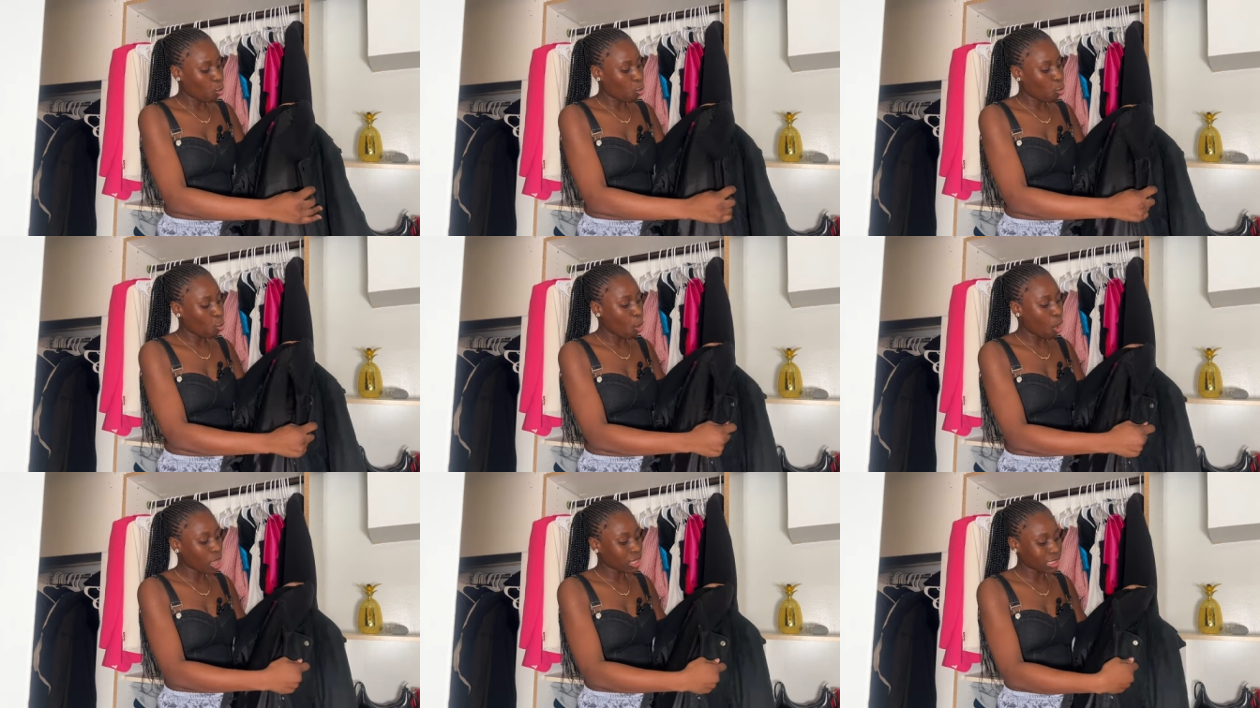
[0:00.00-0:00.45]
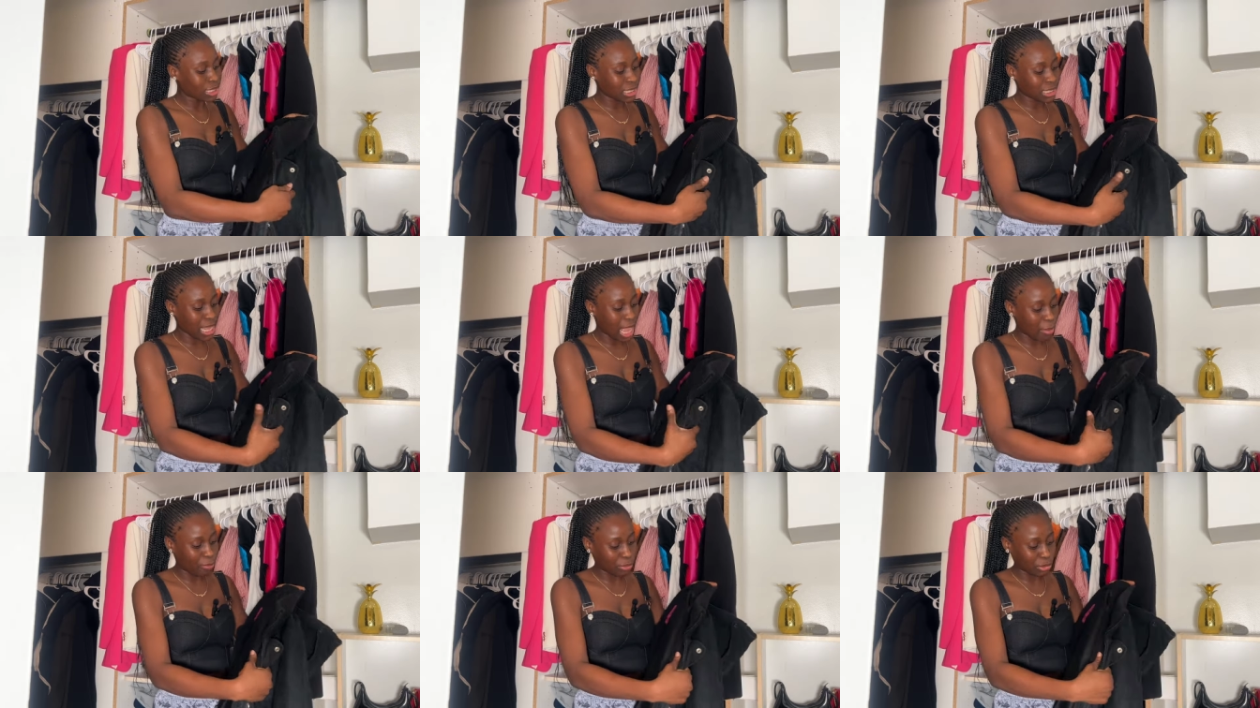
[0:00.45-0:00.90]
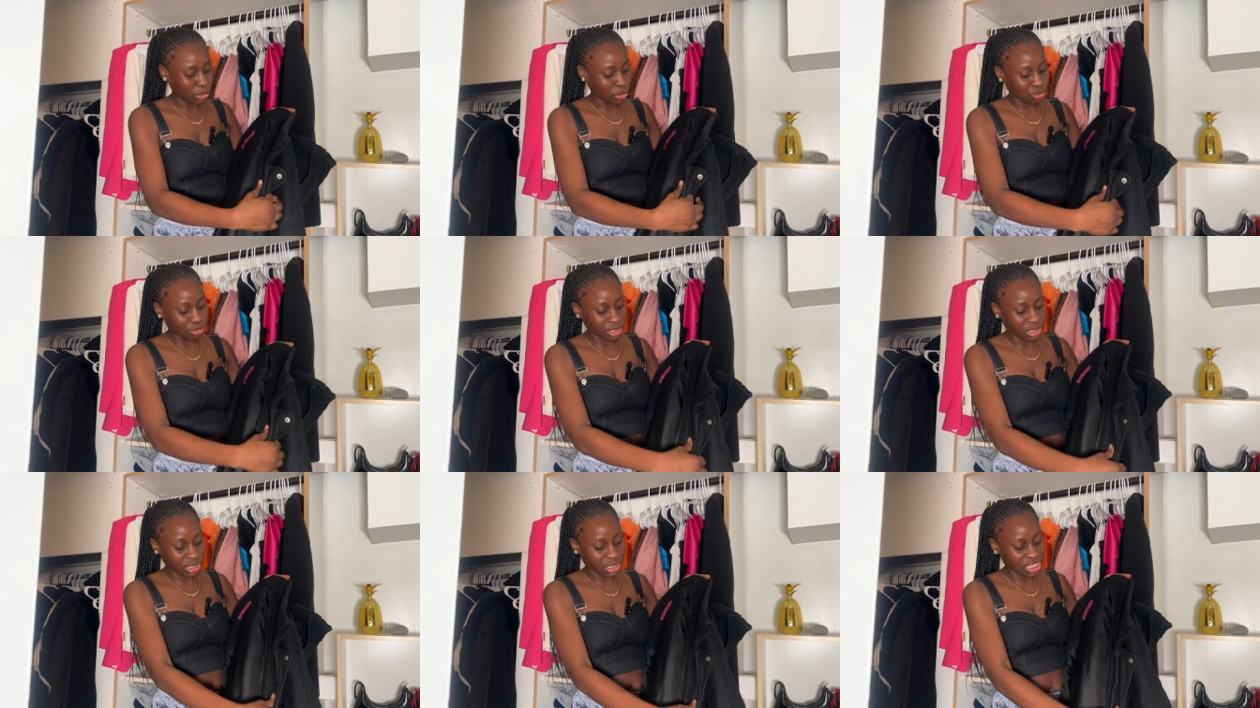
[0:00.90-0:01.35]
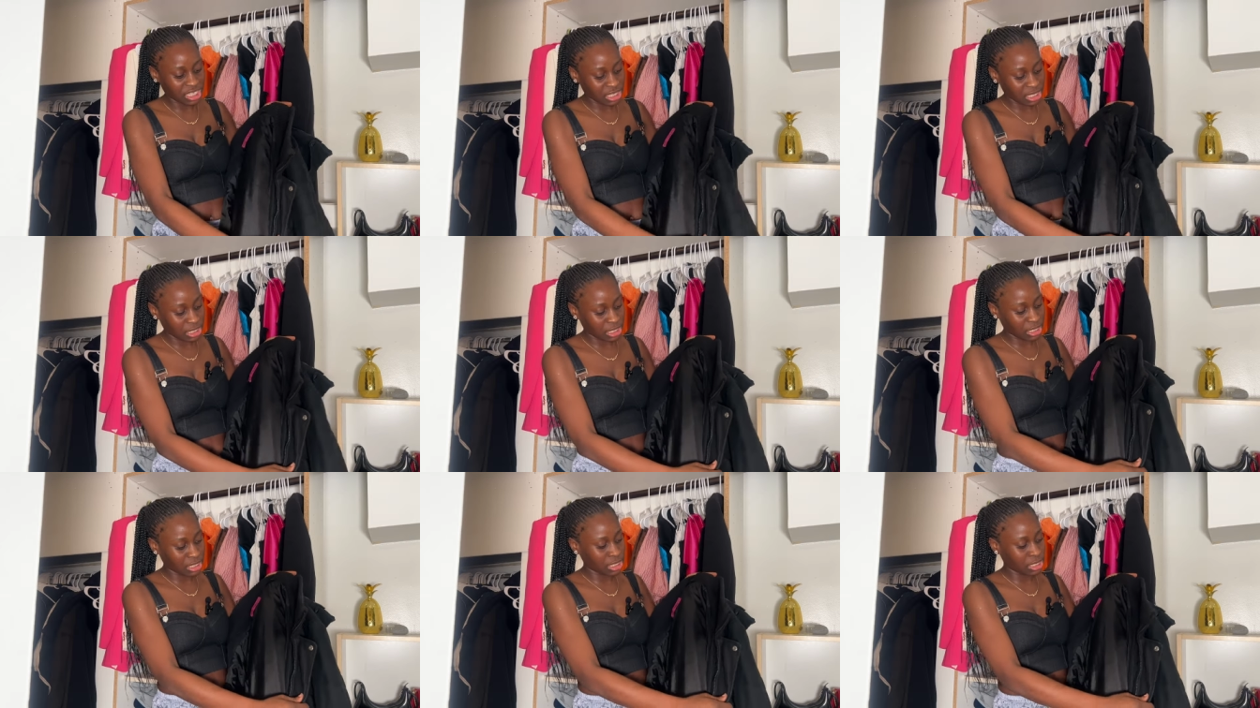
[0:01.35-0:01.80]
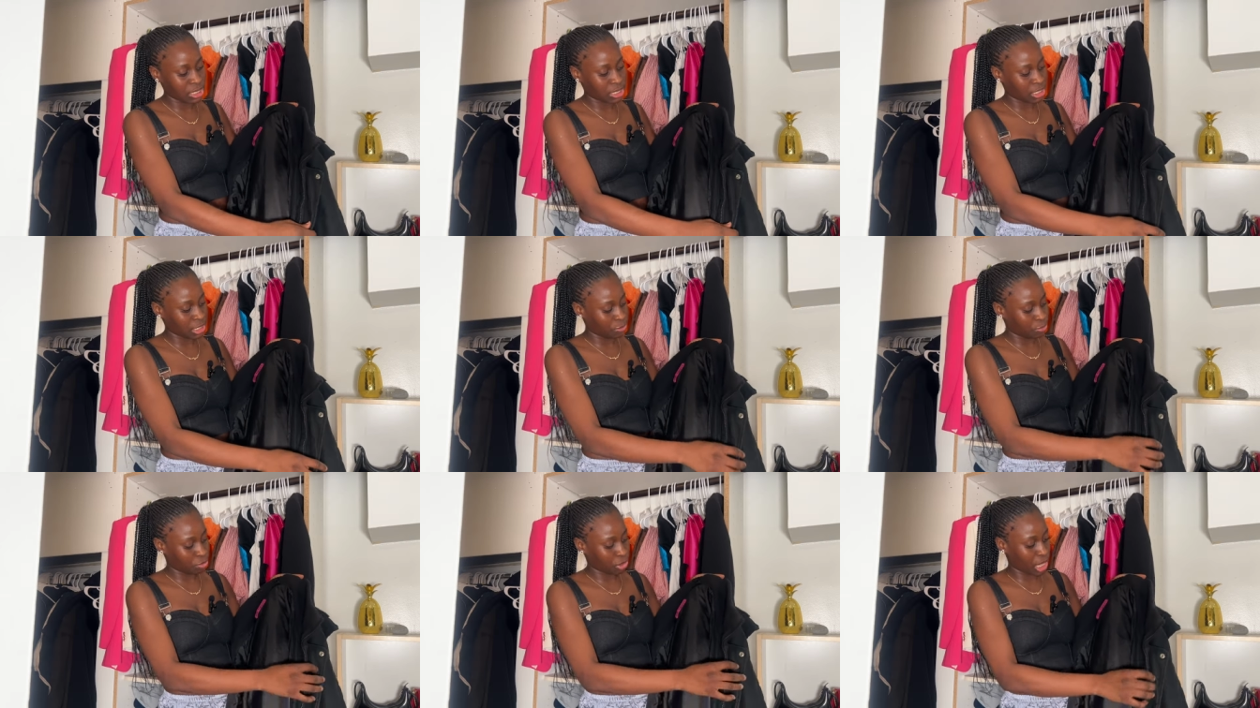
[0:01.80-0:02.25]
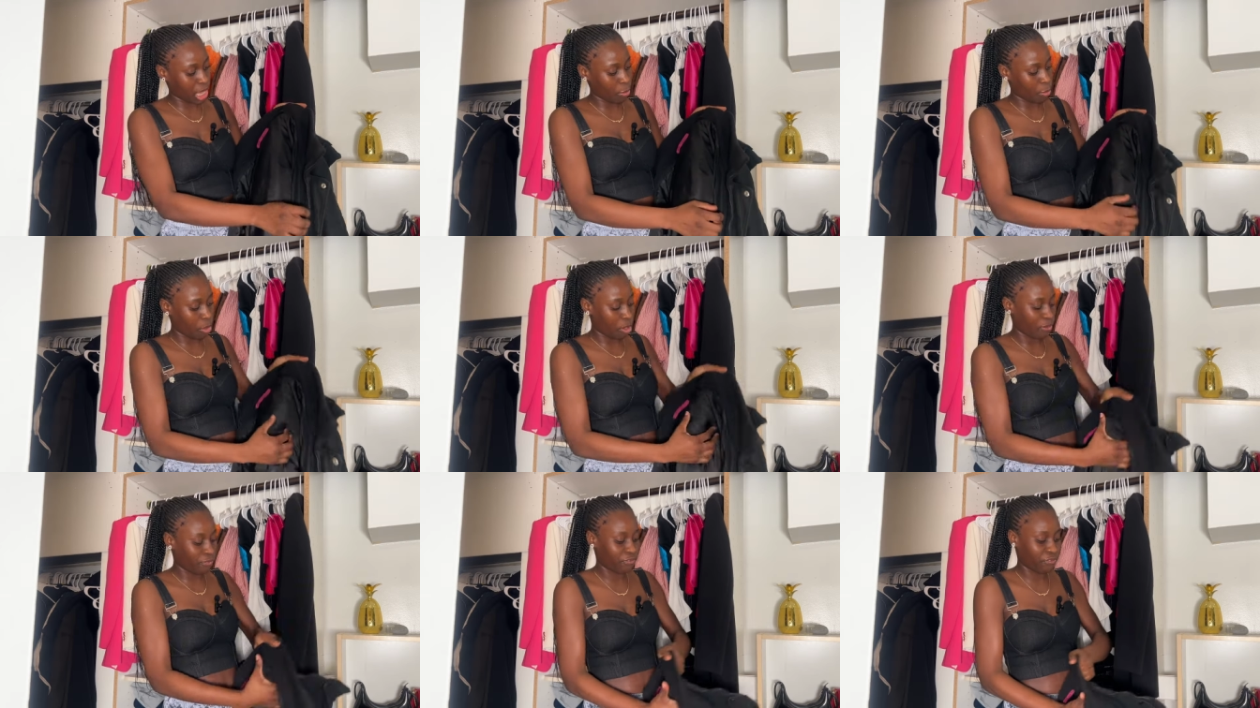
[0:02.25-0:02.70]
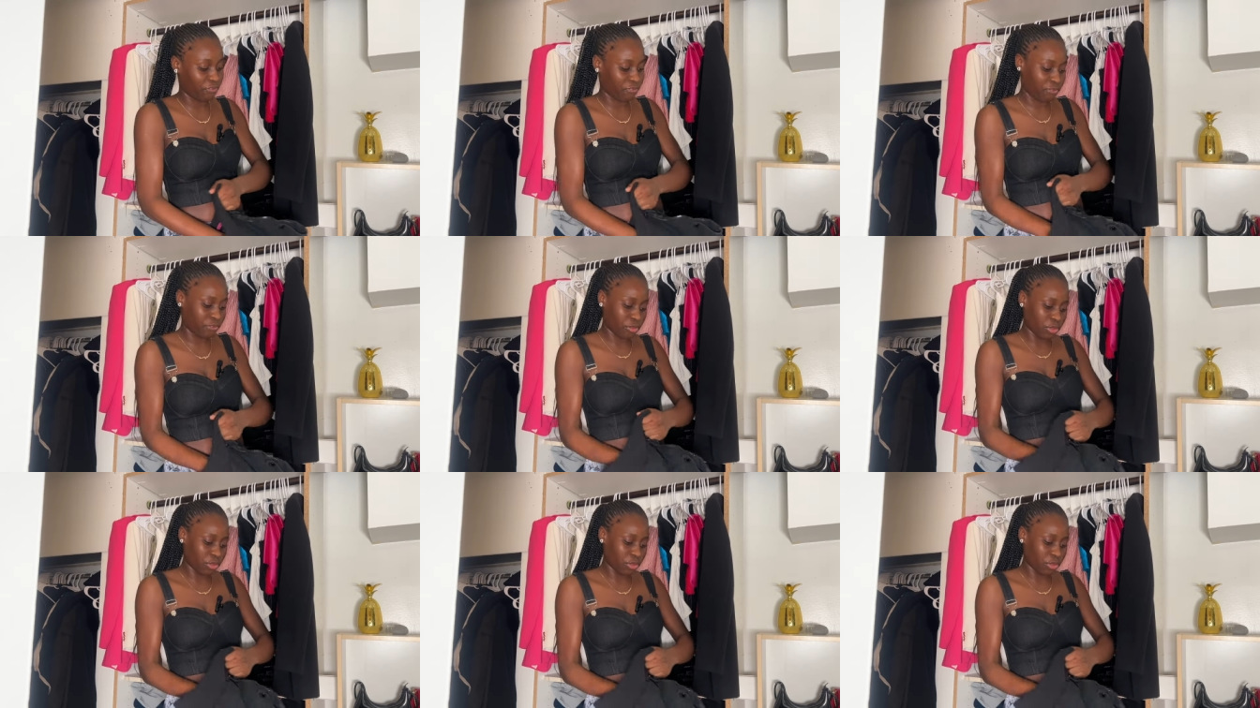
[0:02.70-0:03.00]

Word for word: worst thing happened to it the, the zip came off